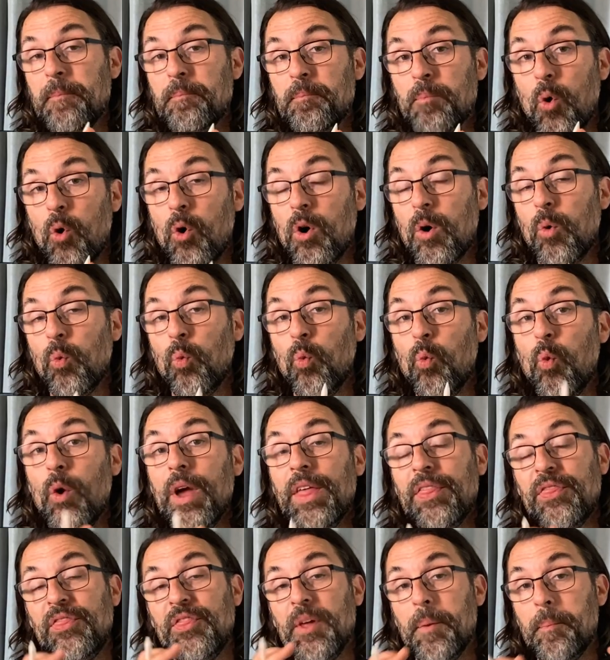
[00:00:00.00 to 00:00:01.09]
more
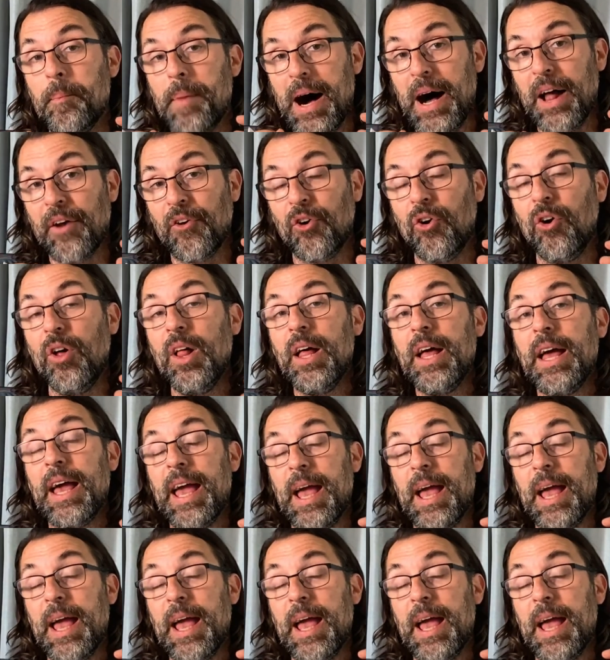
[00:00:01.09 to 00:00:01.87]
with the model,